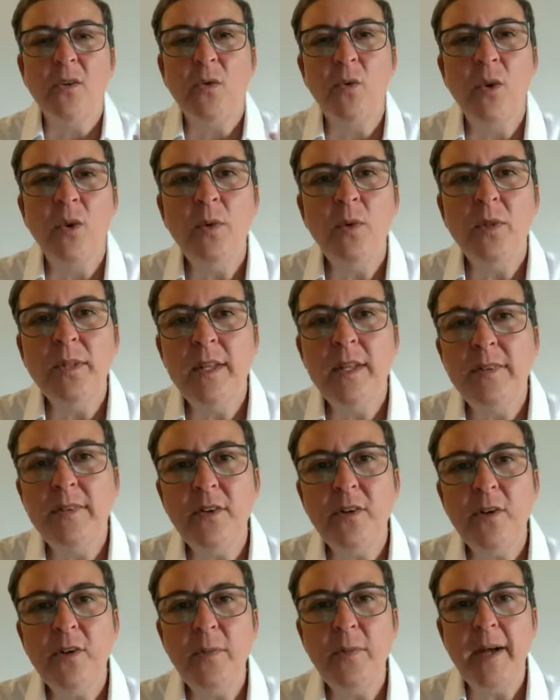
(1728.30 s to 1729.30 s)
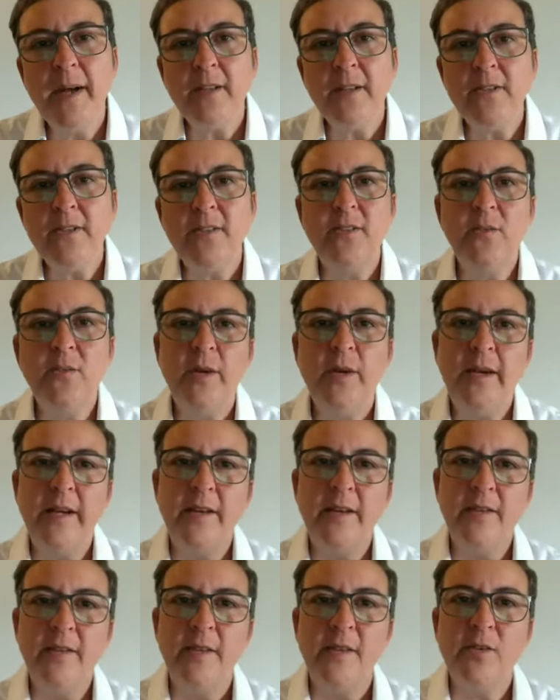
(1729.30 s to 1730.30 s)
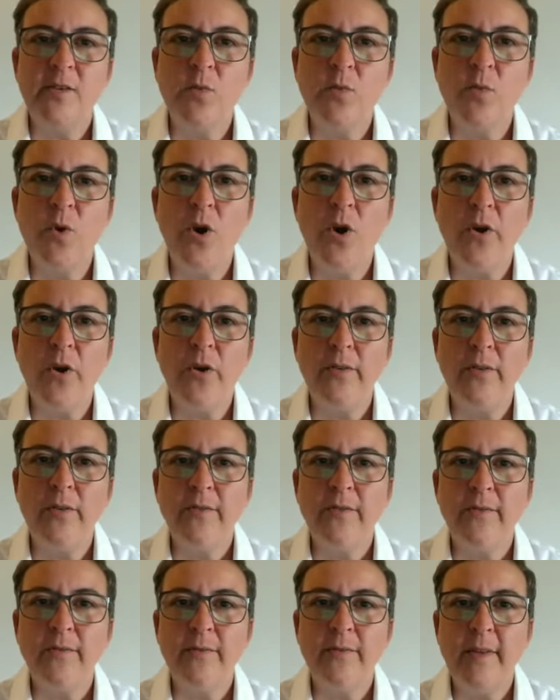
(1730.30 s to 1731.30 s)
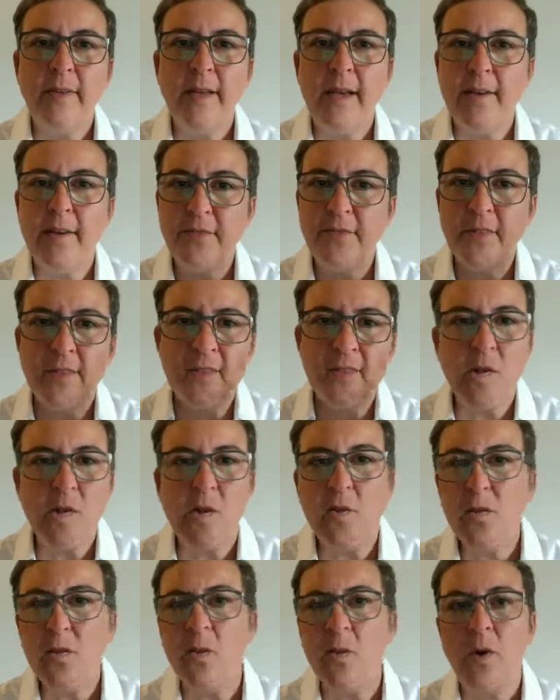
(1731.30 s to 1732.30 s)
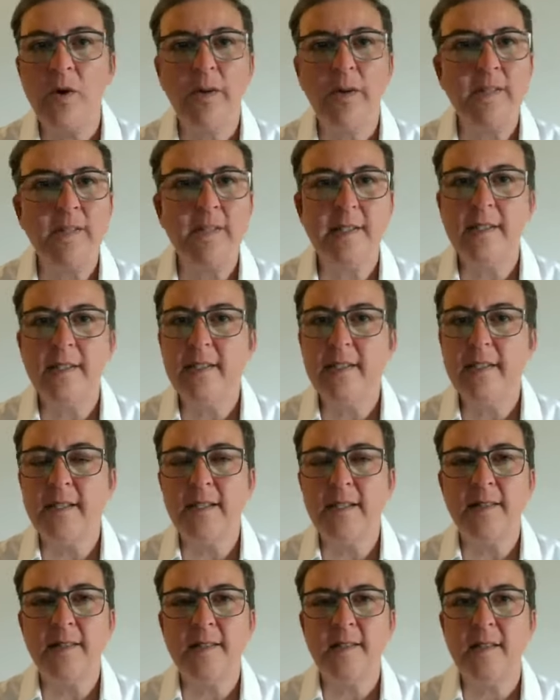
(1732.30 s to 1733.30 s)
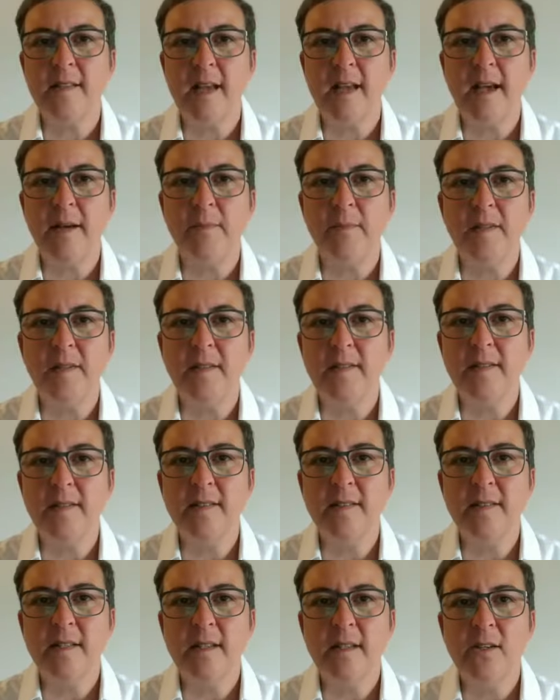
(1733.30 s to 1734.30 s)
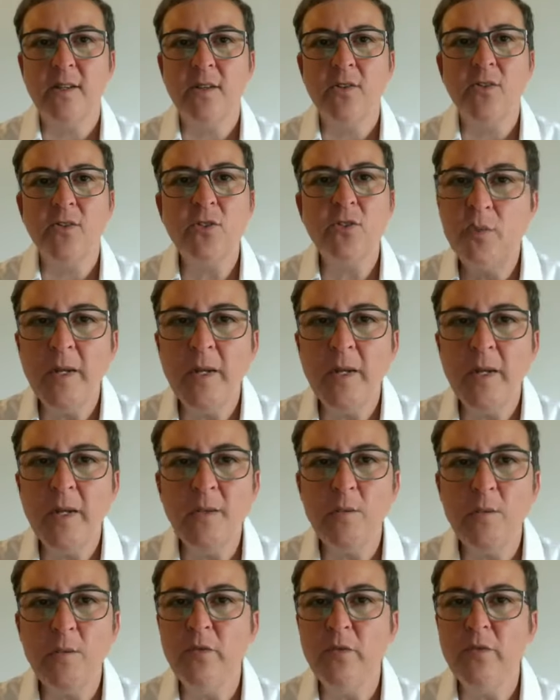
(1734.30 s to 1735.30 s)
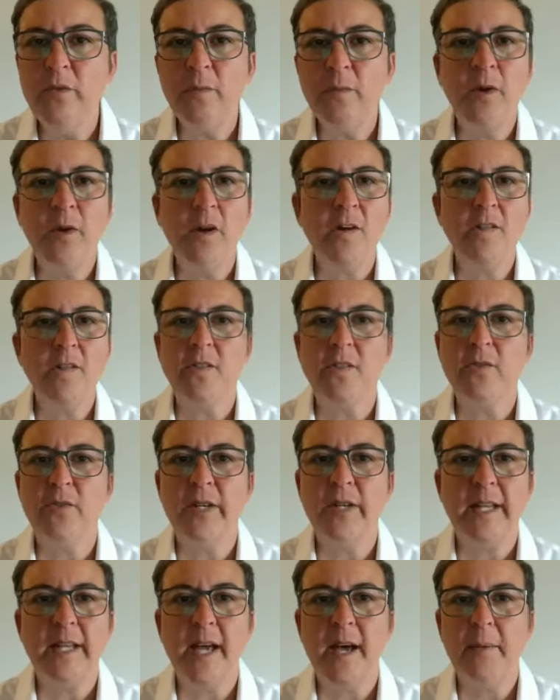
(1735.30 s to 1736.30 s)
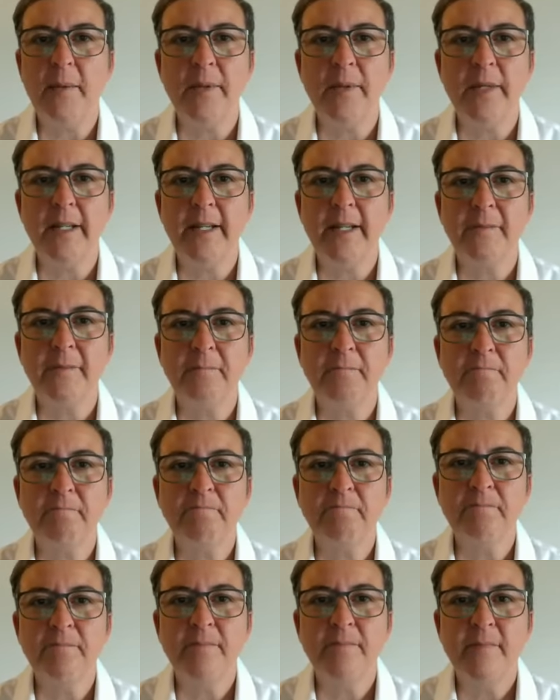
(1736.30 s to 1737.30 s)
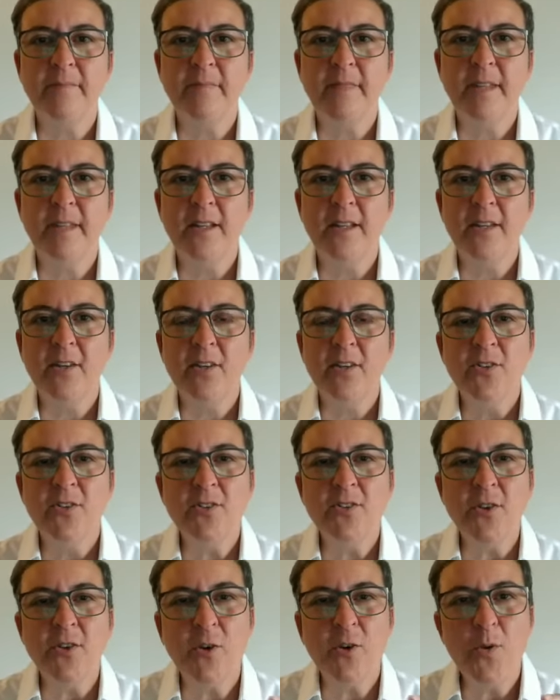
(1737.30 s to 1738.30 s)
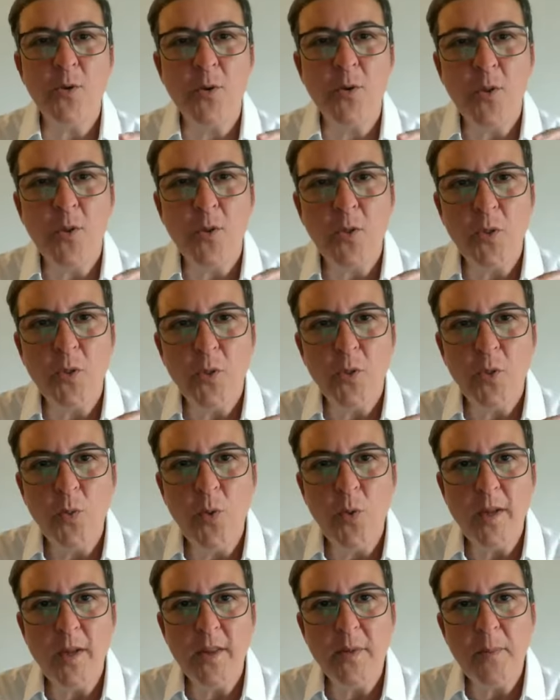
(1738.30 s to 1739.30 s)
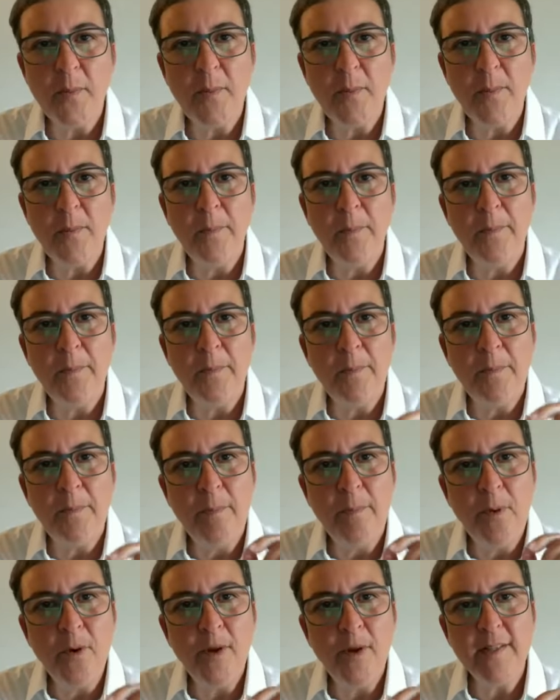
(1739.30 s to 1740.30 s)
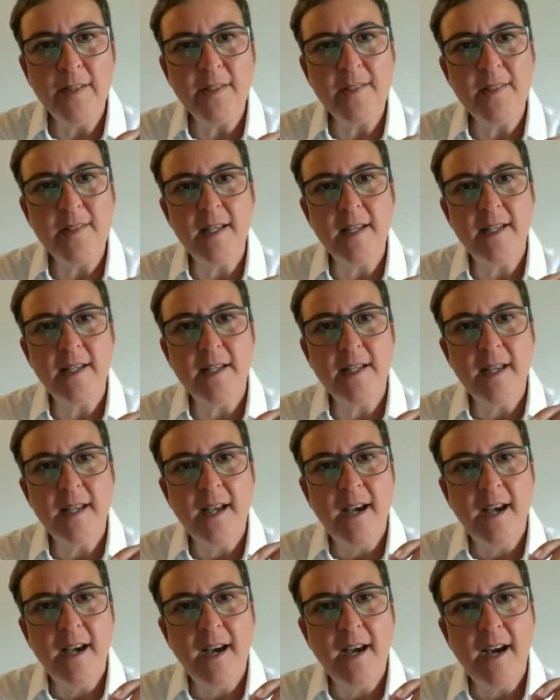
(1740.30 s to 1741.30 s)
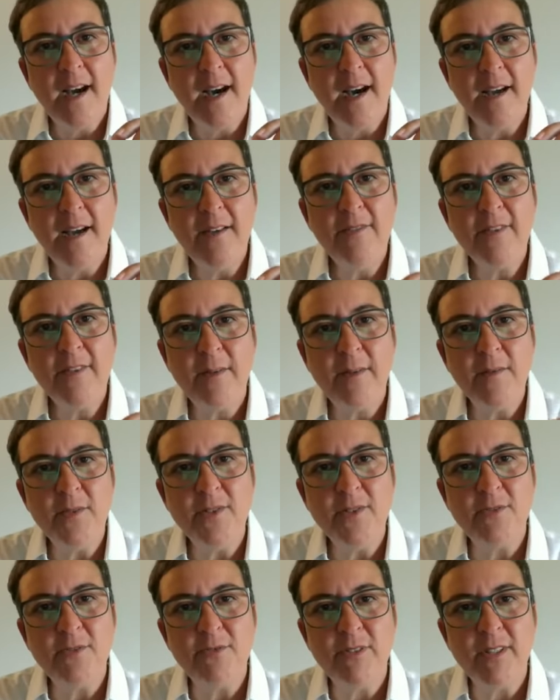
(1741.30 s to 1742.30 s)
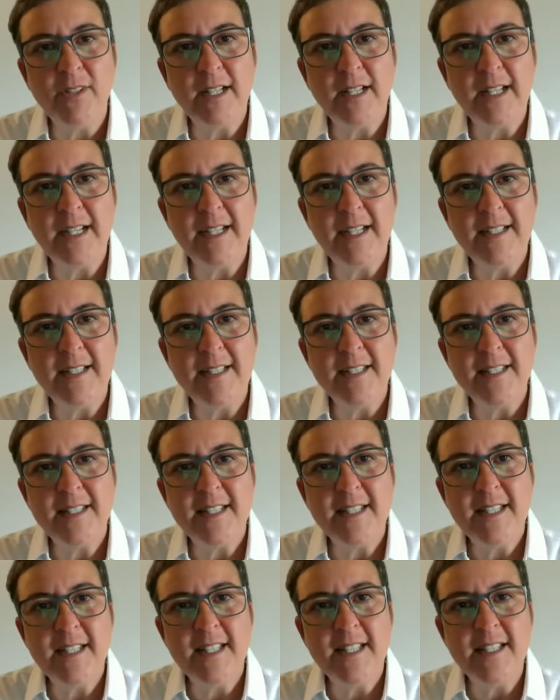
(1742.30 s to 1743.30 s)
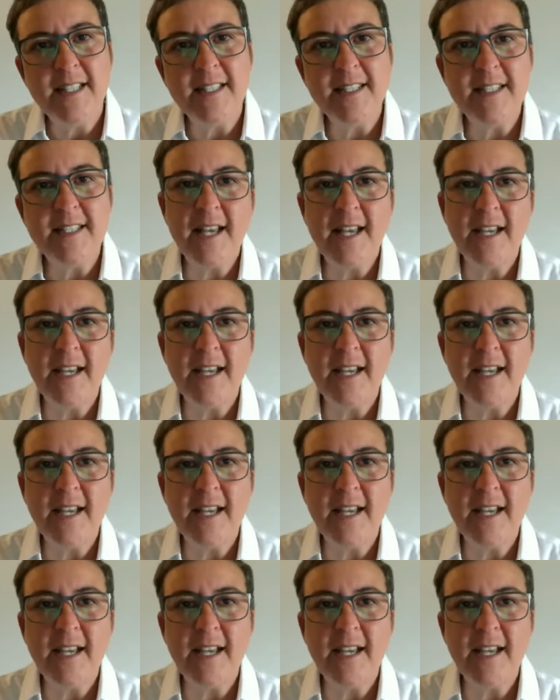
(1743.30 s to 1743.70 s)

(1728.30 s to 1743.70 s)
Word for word: We will never go back to the way things were after this whole quarantine thing happens. There's too many moving parts already happening. So, one of the points that I've come to realize is